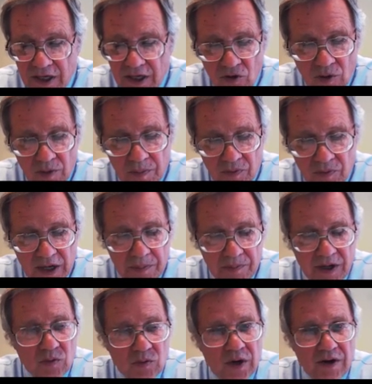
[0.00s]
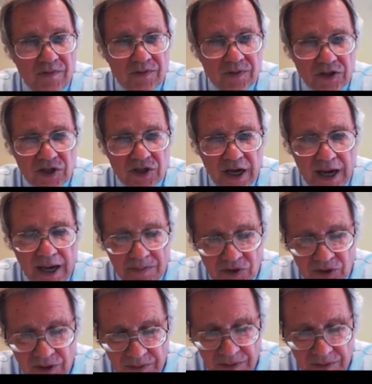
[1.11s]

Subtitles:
incorporate by reference option.